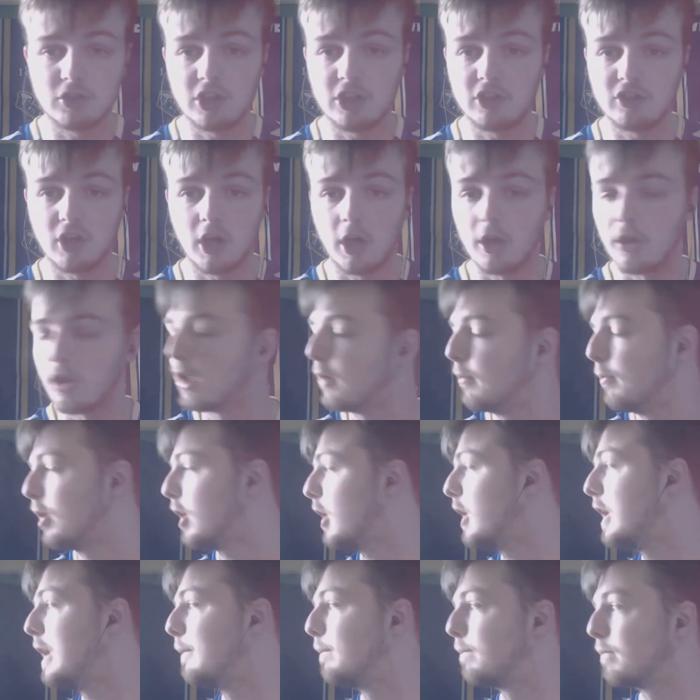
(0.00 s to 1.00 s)
he's had,
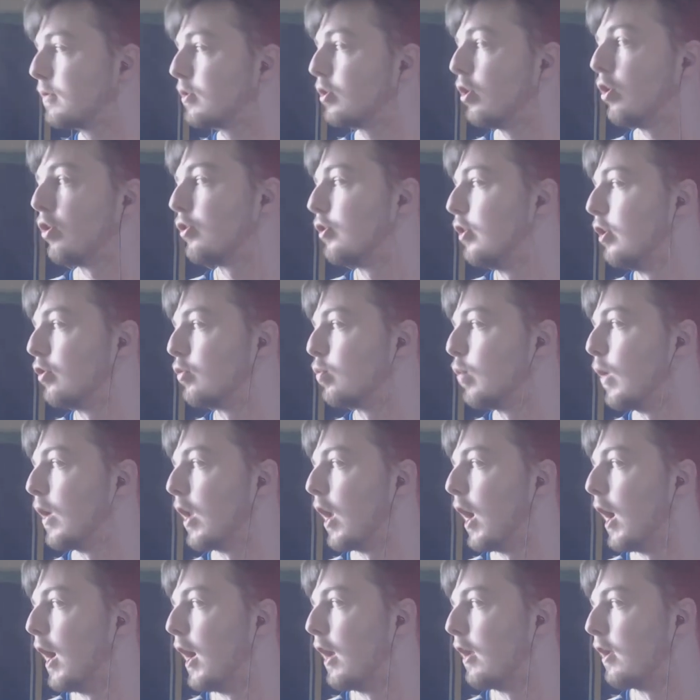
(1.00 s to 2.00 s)
God knows where
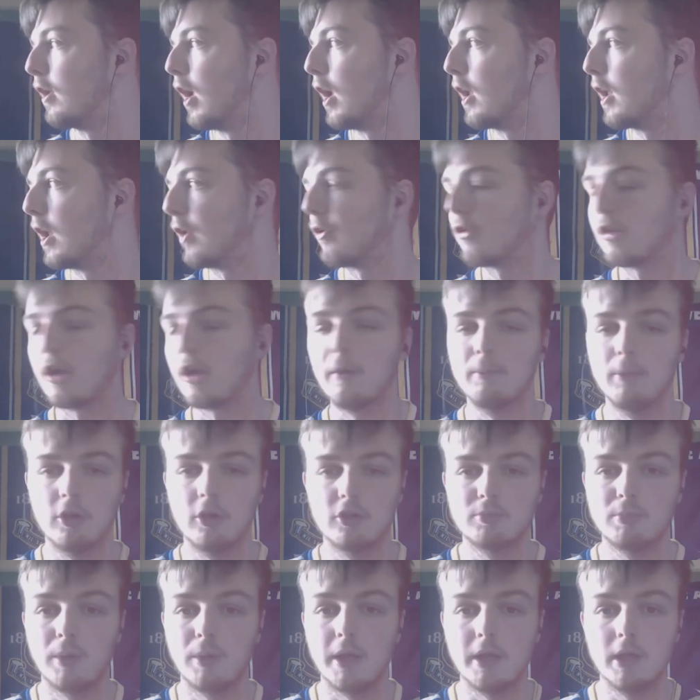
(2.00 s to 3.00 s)
that lad's head
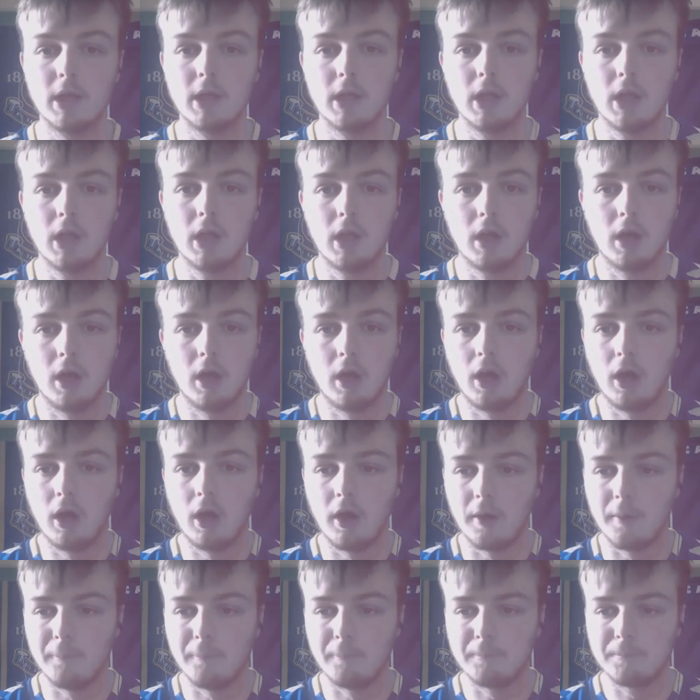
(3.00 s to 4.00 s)
must be.
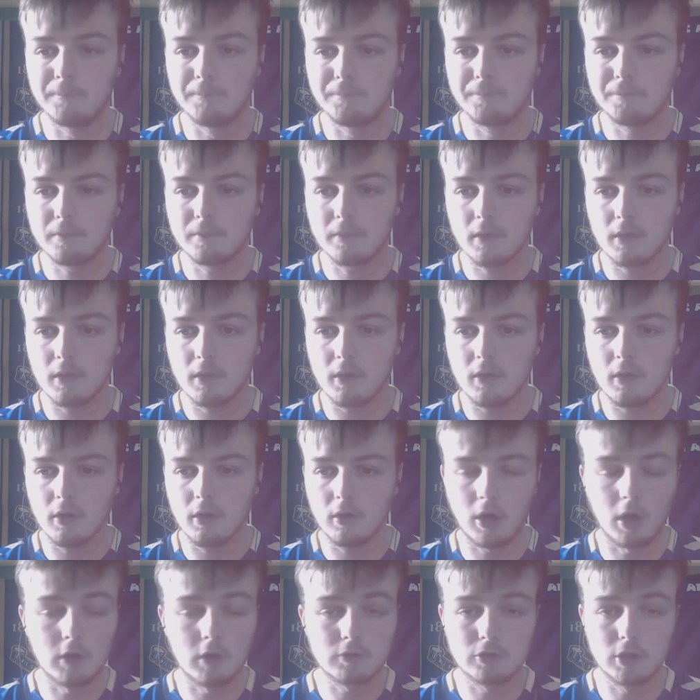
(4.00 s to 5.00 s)

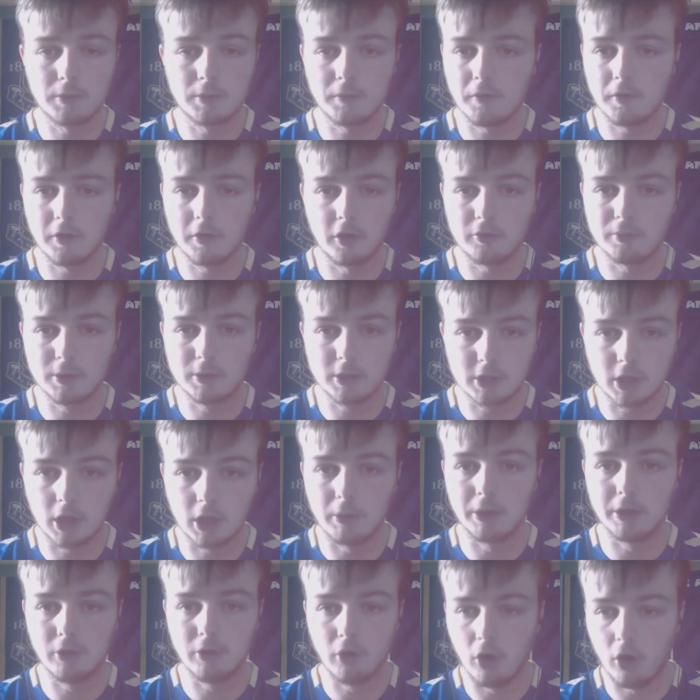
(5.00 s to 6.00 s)
After everything that's been
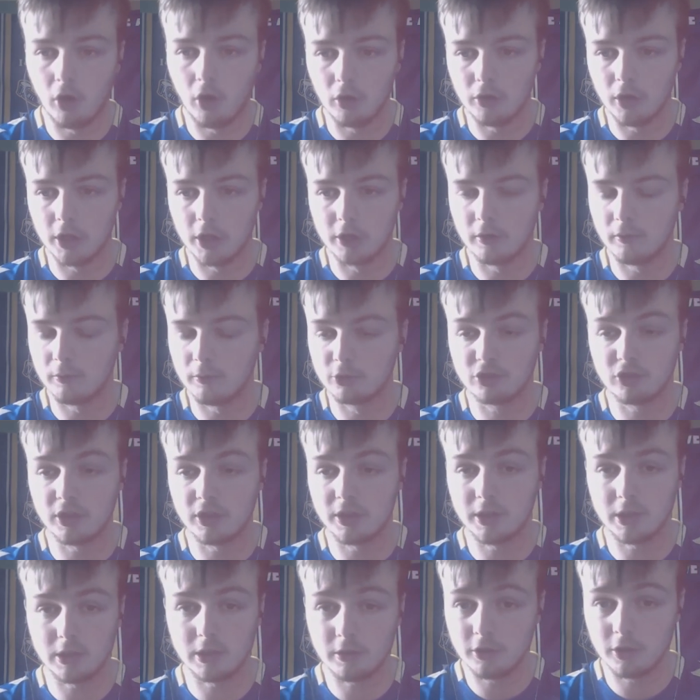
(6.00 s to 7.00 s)
going on, and
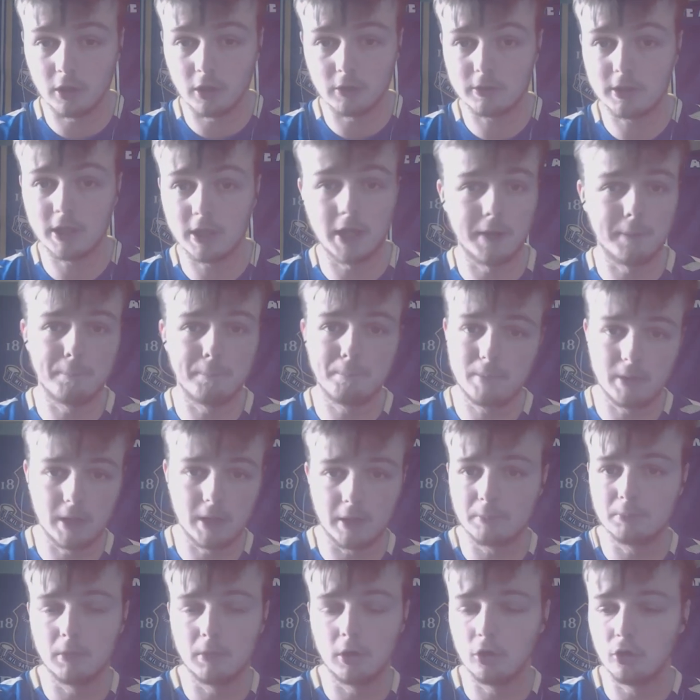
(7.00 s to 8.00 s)
obviously, getting a
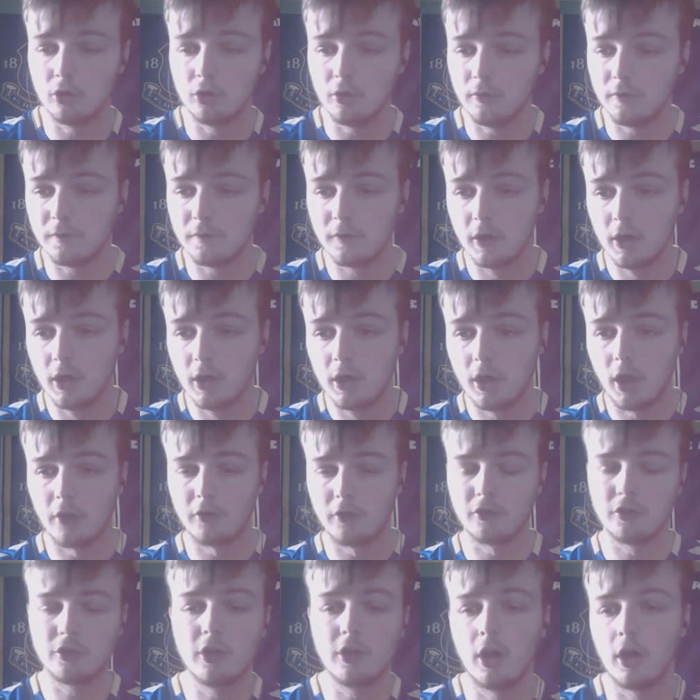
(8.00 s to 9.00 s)
big move
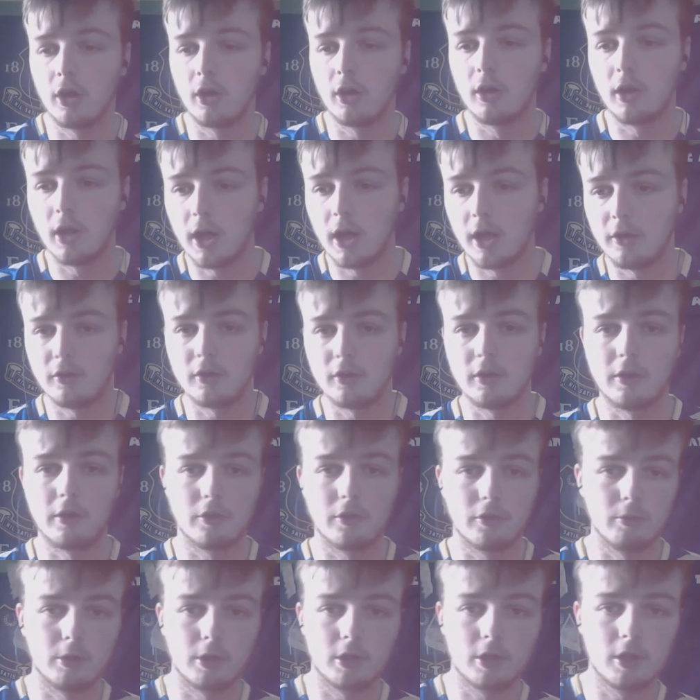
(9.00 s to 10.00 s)
as a young lad
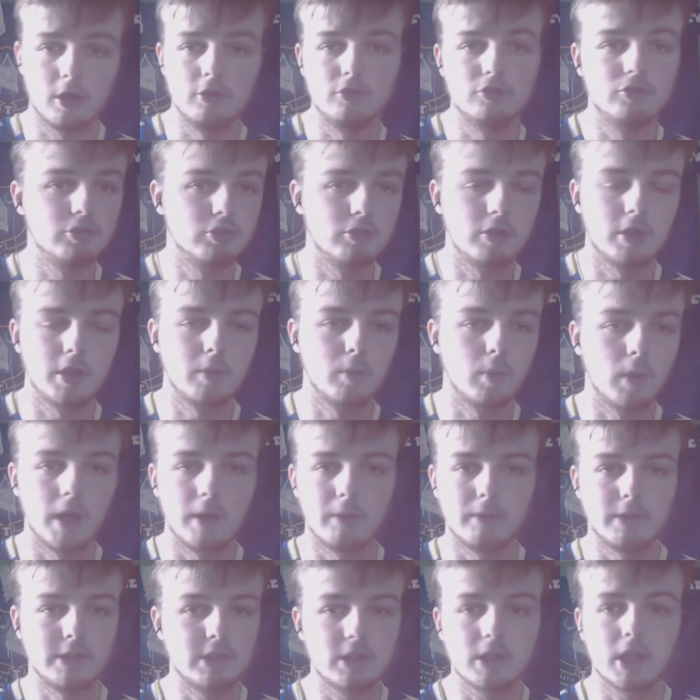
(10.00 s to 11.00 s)
into a country
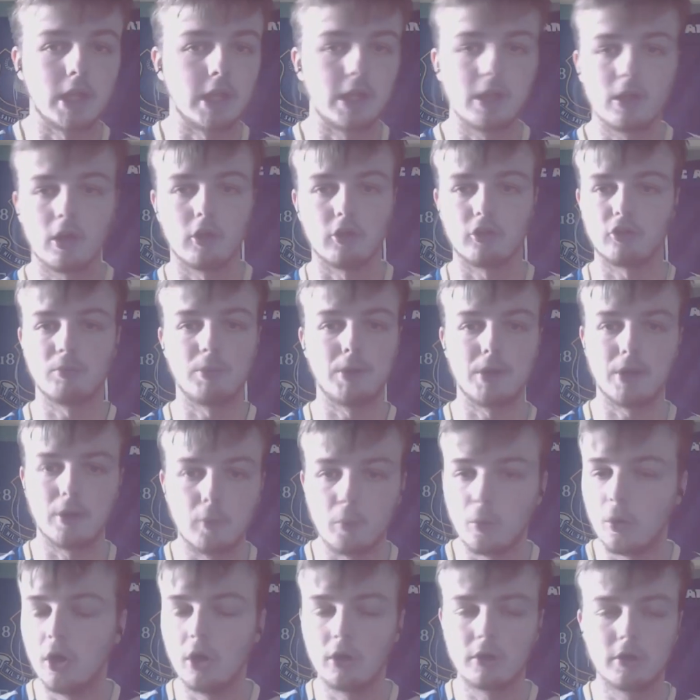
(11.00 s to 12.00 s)
where he can't speak a
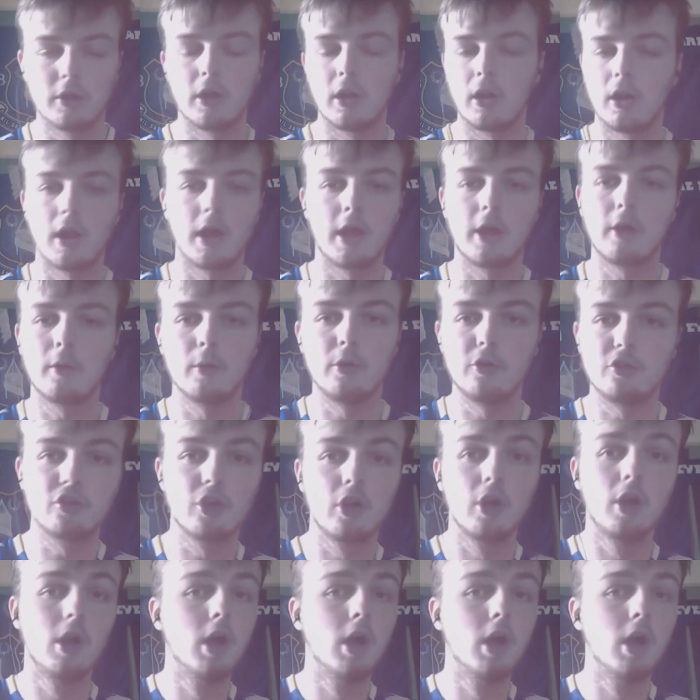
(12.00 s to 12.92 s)
word of the language.